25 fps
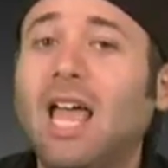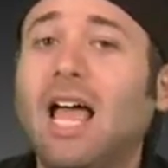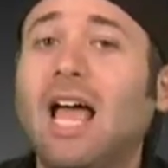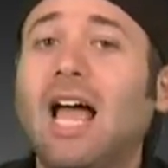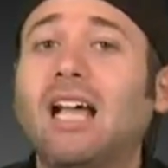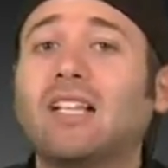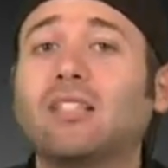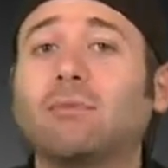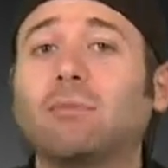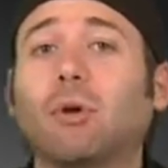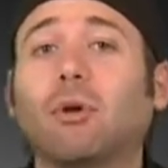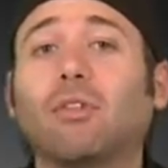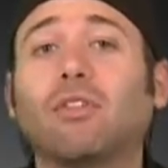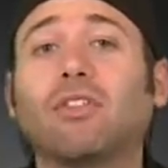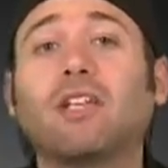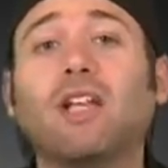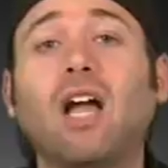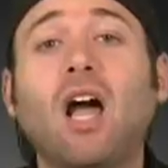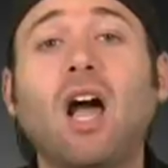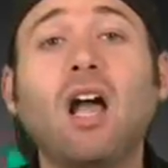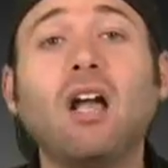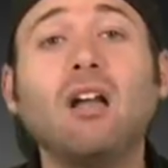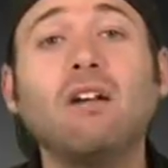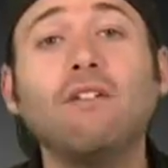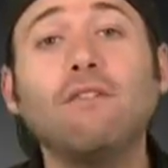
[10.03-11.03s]
as both
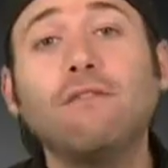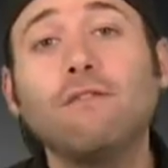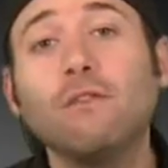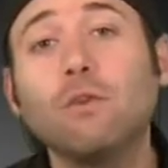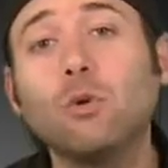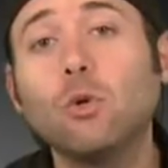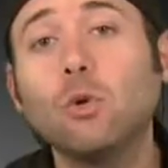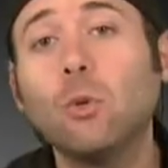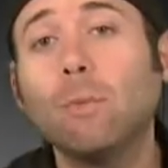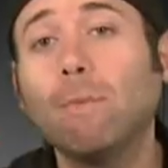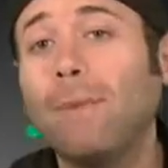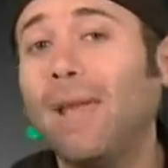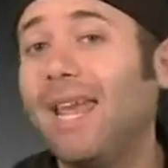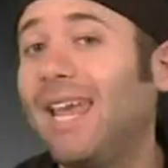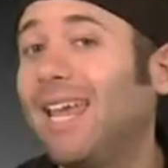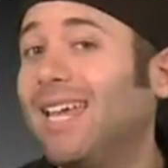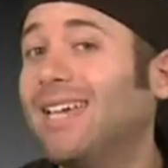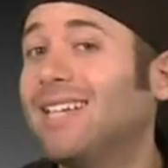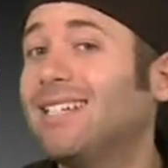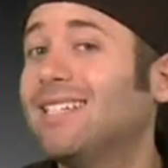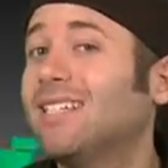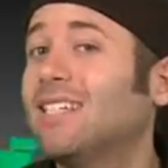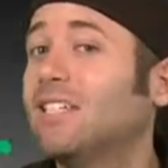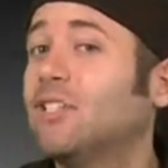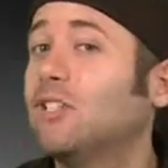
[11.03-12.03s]
Kung Fu
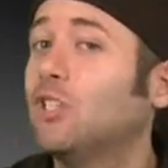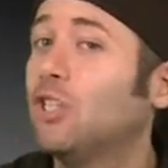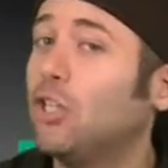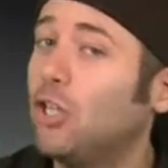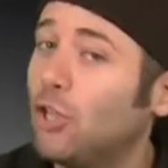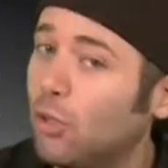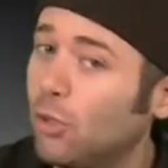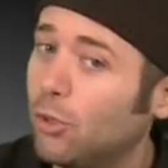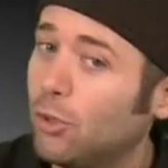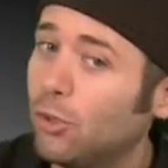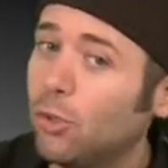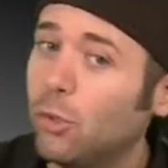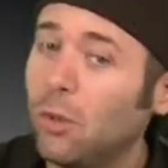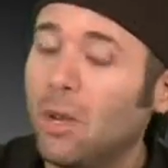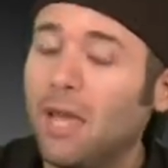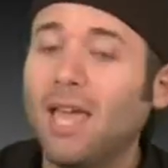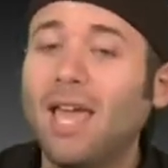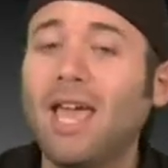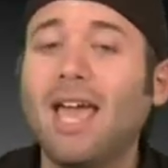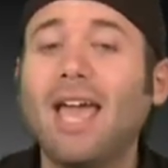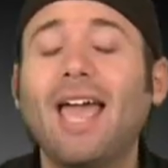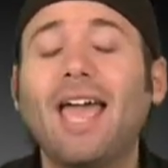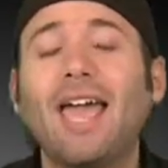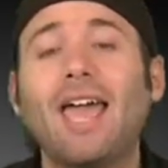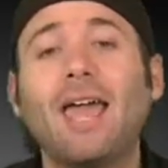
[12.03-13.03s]
Panda 2
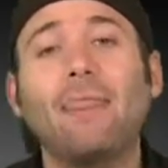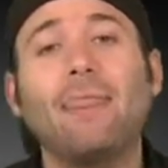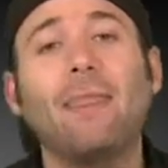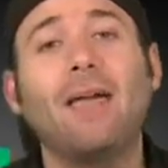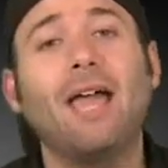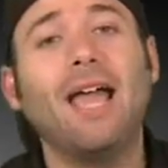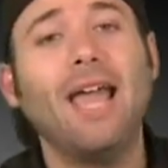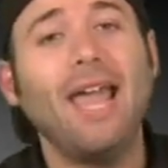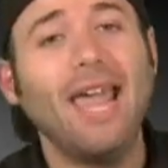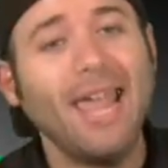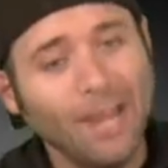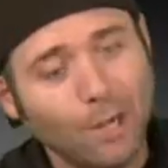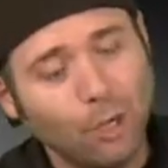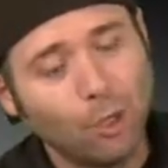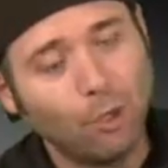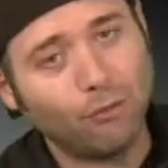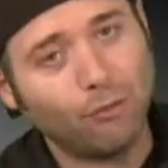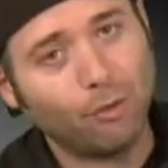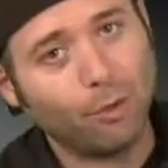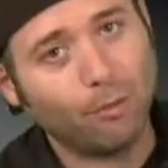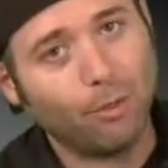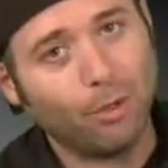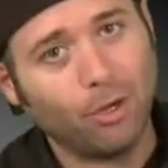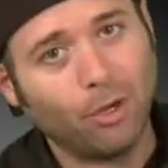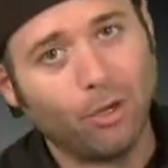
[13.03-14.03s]
and The
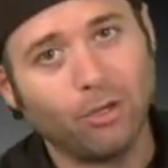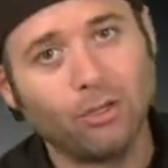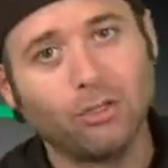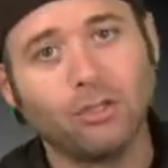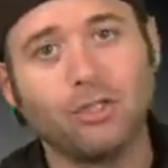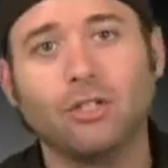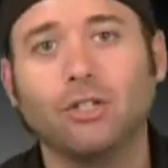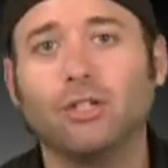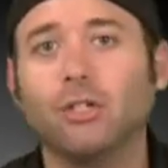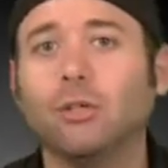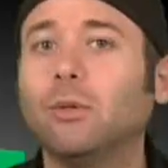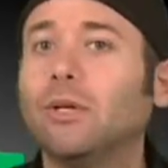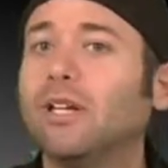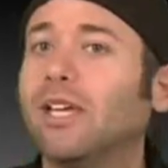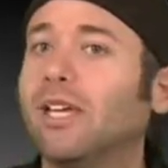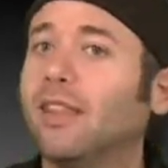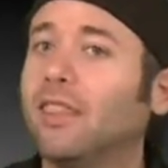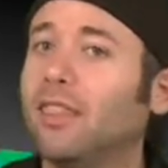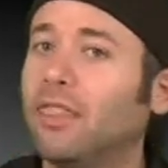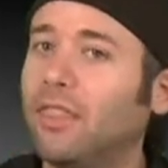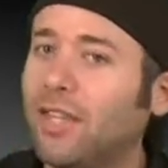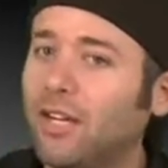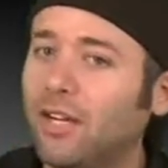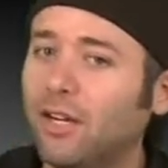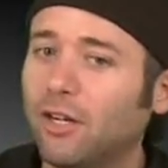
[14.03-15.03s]
Hangover Part 2 hit
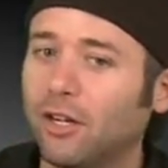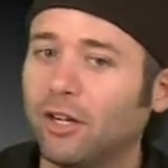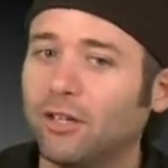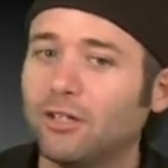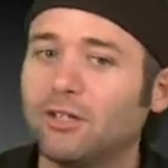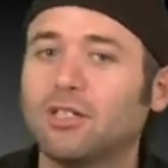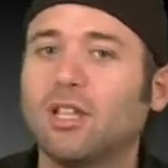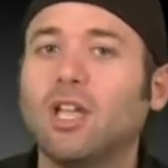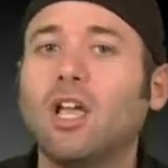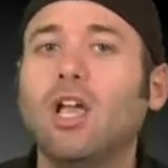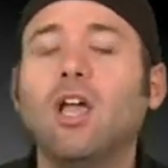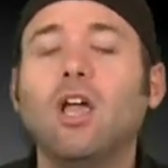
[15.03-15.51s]
theaters.